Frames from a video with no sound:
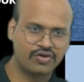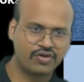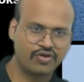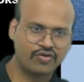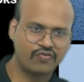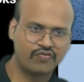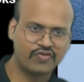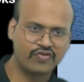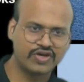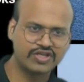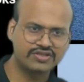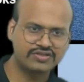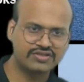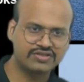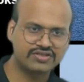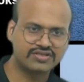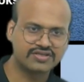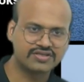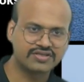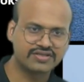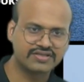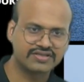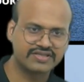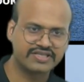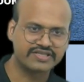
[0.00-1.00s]
Once
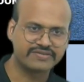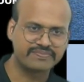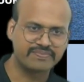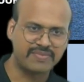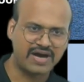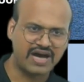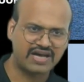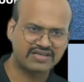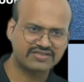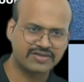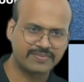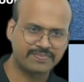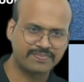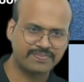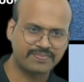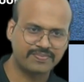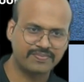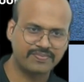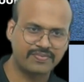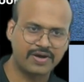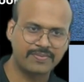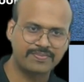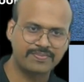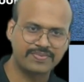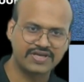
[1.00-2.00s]
this mast
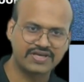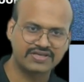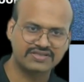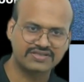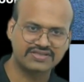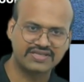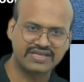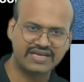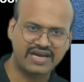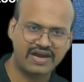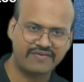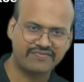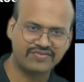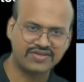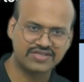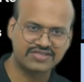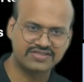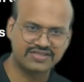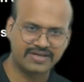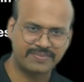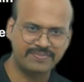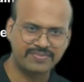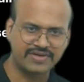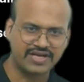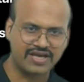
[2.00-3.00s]
appears, then after
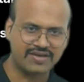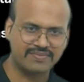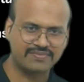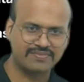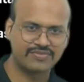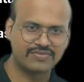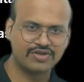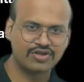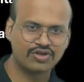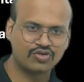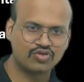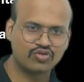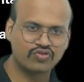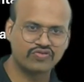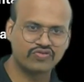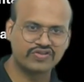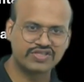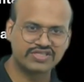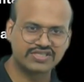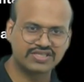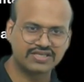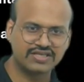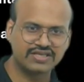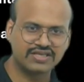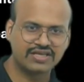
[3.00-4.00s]
some time you will
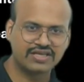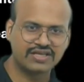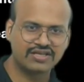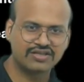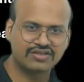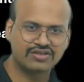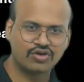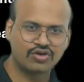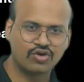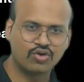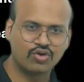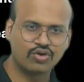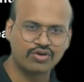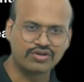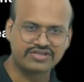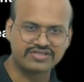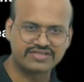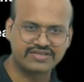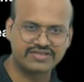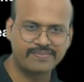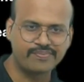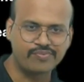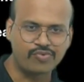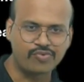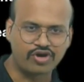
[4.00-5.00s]
see the whole
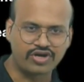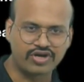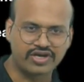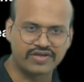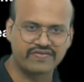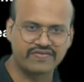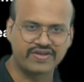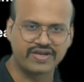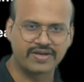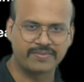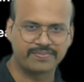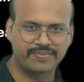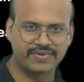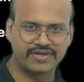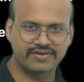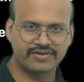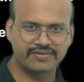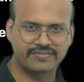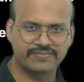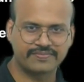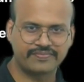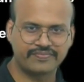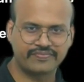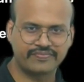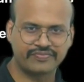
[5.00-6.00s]
ship body will appear.
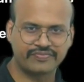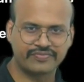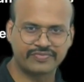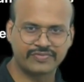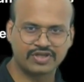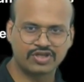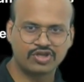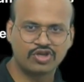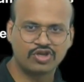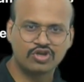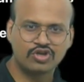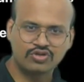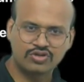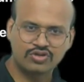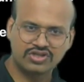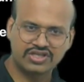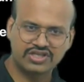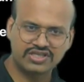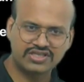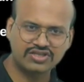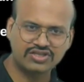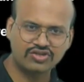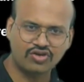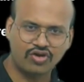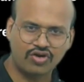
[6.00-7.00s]
So this
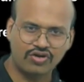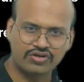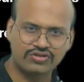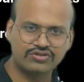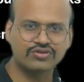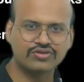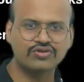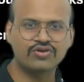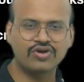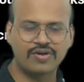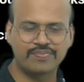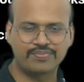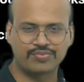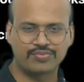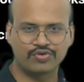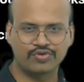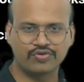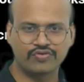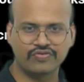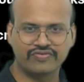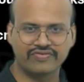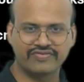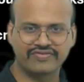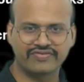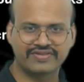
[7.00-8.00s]
is also a
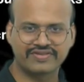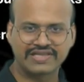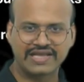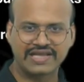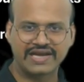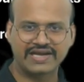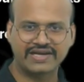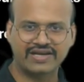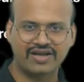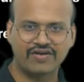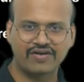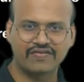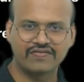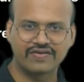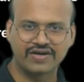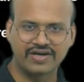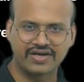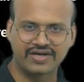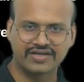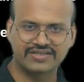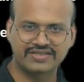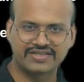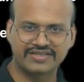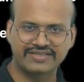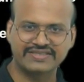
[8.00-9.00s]
proof that our
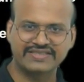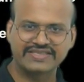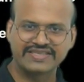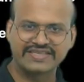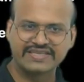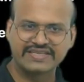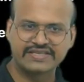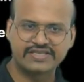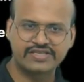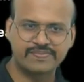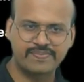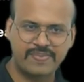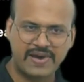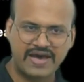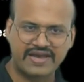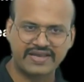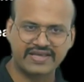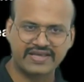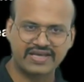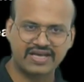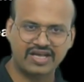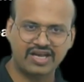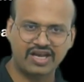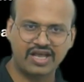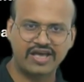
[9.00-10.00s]
earth is
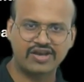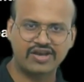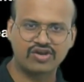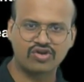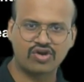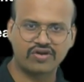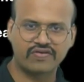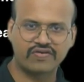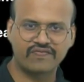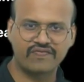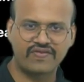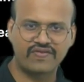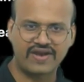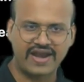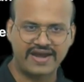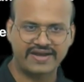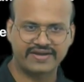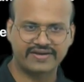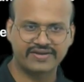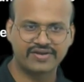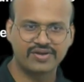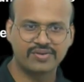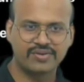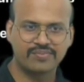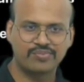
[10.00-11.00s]
spherical and not flat,
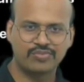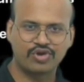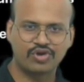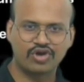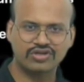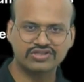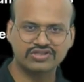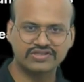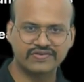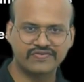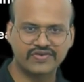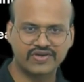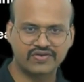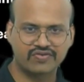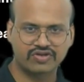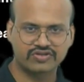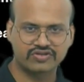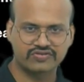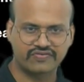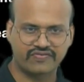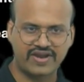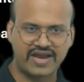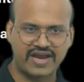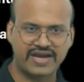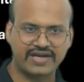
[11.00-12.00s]
because if it was
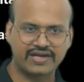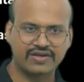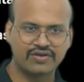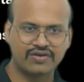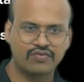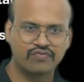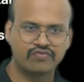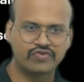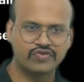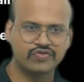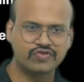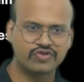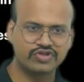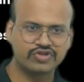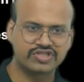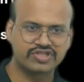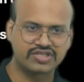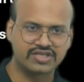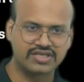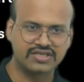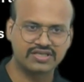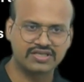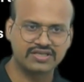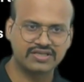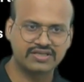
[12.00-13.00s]
flat we would
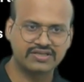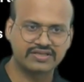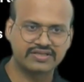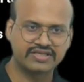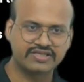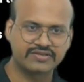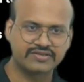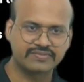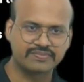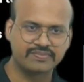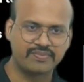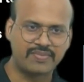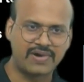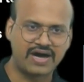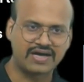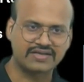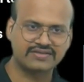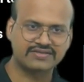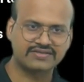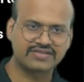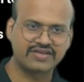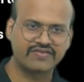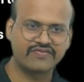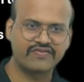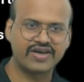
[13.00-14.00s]
see this mast
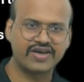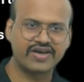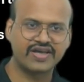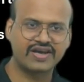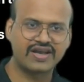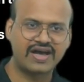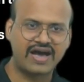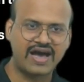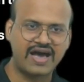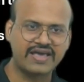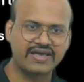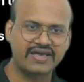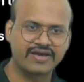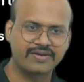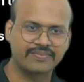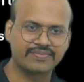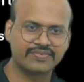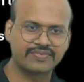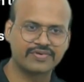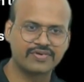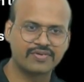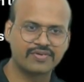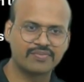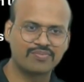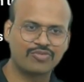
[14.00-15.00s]
somewhere higher,
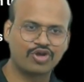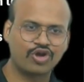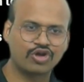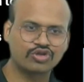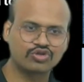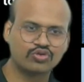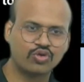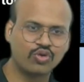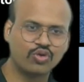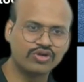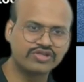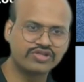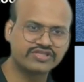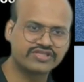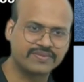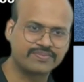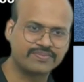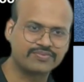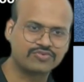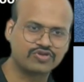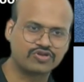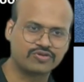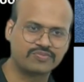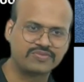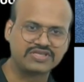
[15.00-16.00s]
because whole ship
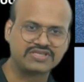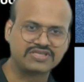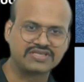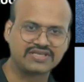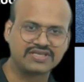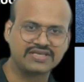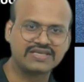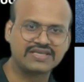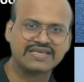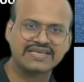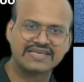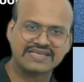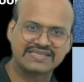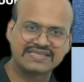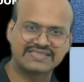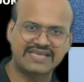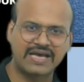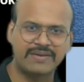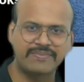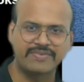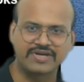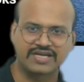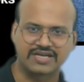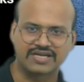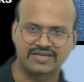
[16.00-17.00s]
should be seen
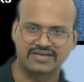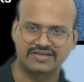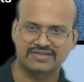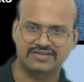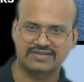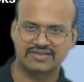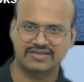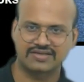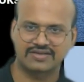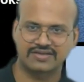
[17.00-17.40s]
simultaneously.